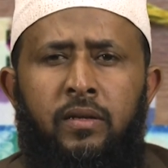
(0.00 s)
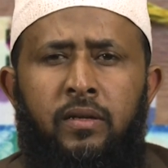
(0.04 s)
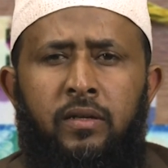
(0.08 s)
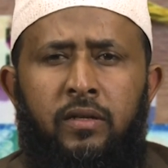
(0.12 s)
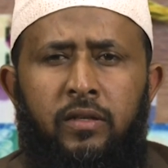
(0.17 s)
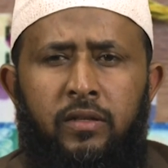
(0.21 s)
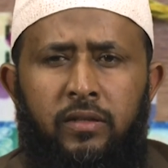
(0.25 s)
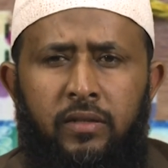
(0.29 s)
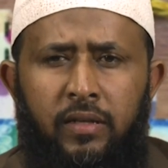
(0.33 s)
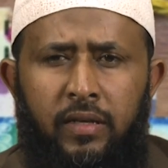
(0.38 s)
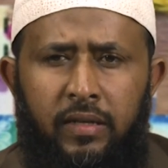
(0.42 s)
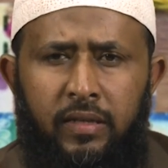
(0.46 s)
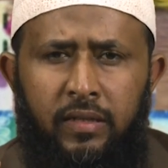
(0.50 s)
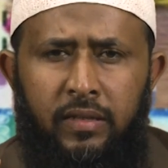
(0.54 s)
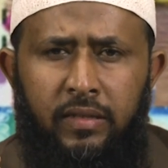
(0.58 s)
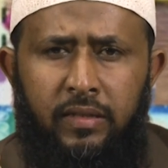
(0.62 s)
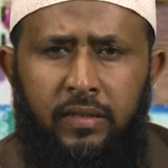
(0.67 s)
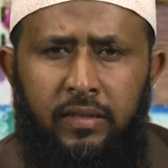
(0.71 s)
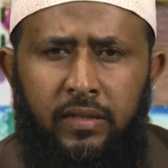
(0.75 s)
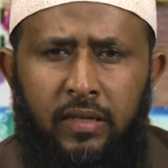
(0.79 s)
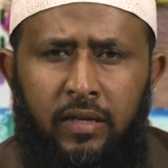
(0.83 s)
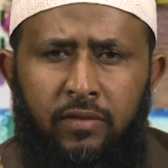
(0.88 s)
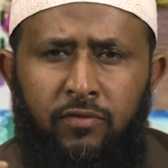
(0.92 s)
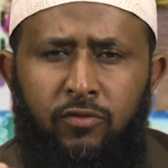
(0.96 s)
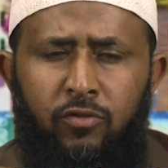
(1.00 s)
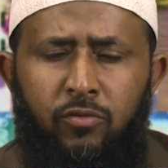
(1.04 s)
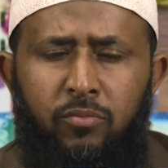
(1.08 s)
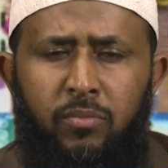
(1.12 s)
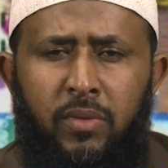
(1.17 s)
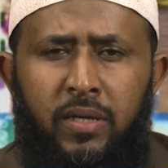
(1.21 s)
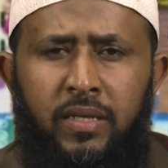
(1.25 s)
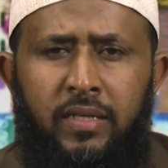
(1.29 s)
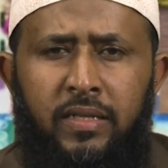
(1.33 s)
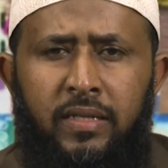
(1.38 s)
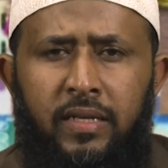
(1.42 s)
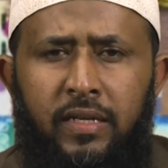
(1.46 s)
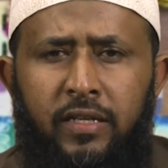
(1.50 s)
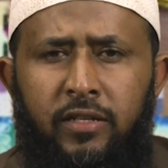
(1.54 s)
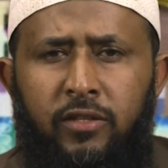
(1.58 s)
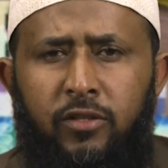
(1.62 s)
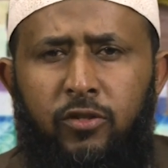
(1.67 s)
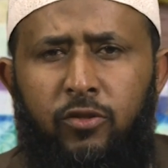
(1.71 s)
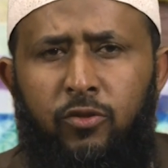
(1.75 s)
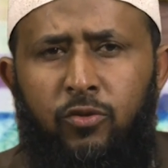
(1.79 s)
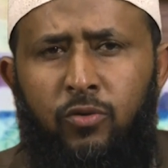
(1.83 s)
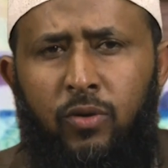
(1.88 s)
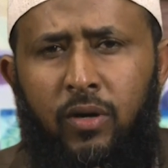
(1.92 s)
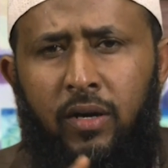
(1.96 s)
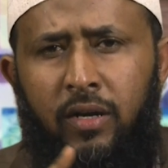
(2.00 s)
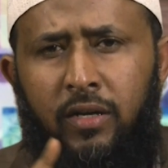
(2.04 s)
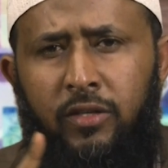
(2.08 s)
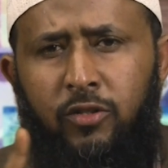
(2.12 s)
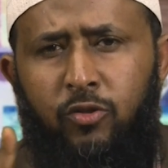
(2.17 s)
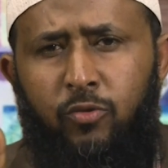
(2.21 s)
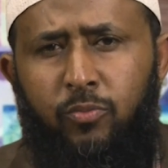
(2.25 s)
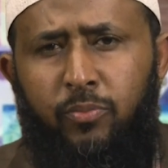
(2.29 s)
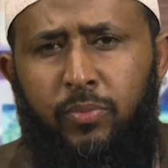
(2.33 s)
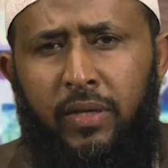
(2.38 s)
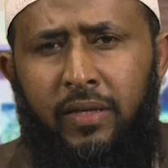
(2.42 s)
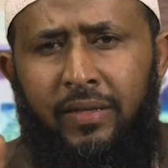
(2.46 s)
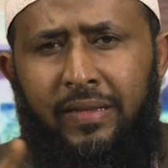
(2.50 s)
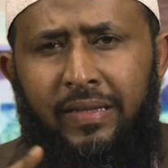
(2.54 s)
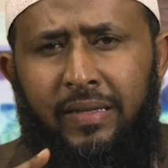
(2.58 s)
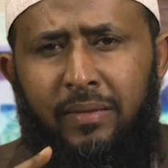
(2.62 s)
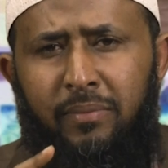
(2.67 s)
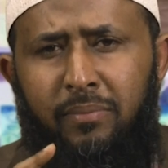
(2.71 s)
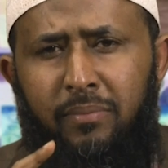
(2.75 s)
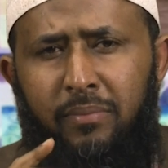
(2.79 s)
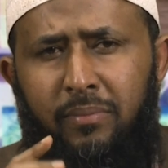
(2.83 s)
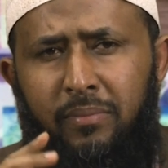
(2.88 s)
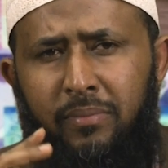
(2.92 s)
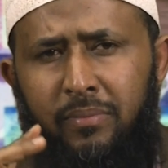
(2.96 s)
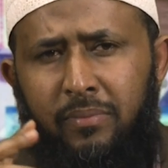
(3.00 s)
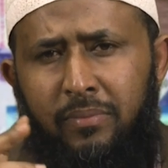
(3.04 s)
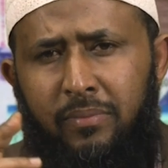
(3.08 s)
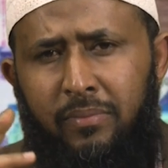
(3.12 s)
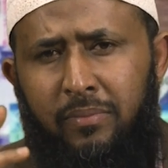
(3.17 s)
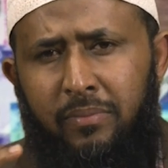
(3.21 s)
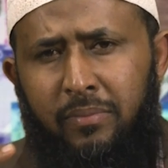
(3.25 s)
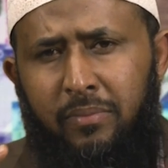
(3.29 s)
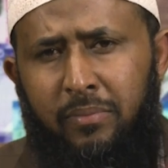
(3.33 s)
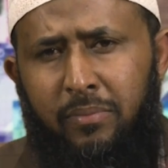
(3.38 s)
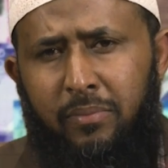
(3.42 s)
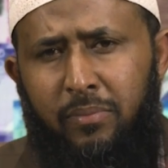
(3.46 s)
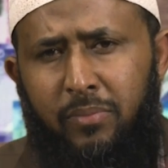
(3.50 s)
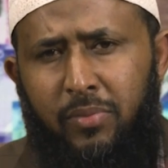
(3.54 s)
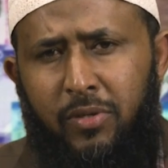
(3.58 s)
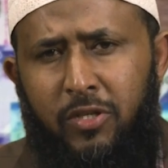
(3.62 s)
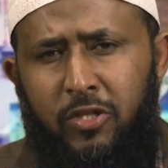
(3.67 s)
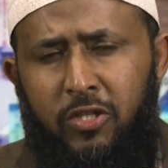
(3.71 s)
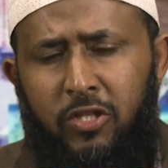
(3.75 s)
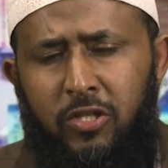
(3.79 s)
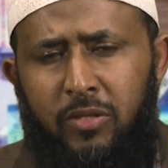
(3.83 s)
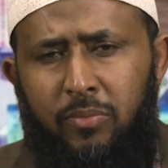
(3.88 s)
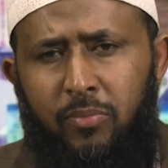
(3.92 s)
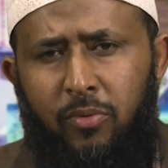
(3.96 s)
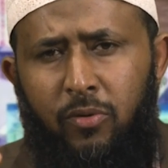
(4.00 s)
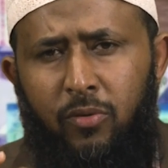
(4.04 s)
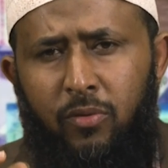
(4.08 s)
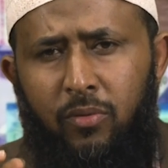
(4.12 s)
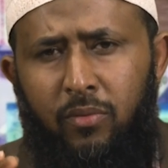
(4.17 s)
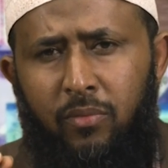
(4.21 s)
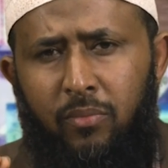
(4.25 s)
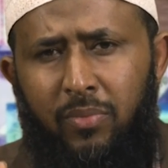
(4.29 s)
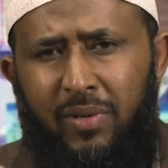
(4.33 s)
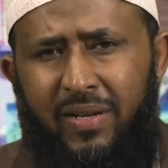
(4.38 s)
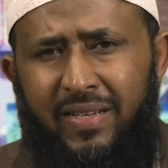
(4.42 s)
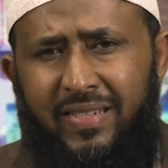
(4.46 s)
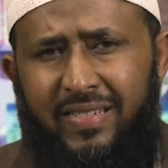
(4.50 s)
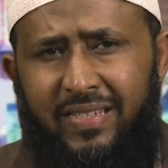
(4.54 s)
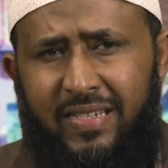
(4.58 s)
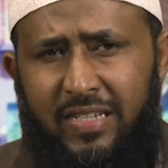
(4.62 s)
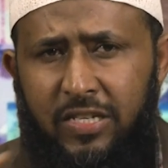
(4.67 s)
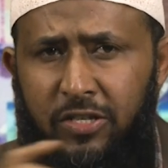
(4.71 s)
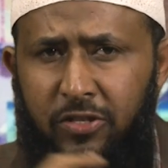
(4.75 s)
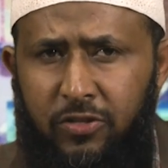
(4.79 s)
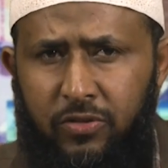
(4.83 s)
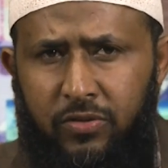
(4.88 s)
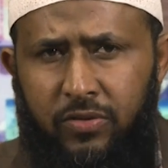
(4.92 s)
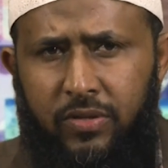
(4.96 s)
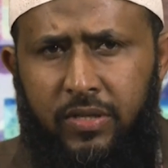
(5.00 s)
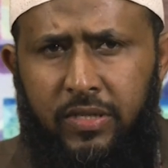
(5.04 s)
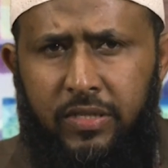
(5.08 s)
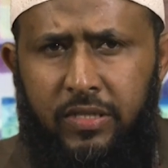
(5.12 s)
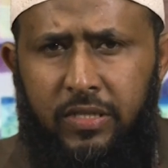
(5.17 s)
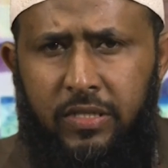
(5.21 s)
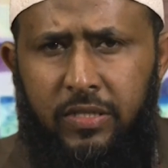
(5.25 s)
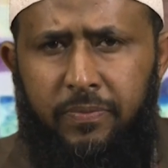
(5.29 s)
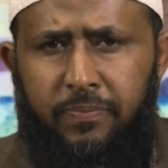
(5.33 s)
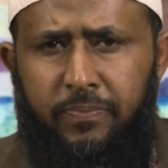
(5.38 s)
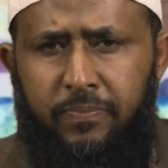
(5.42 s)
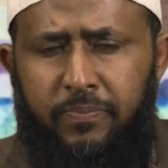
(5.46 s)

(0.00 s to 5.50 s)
they gave you money and you are to pay them principal plus interest.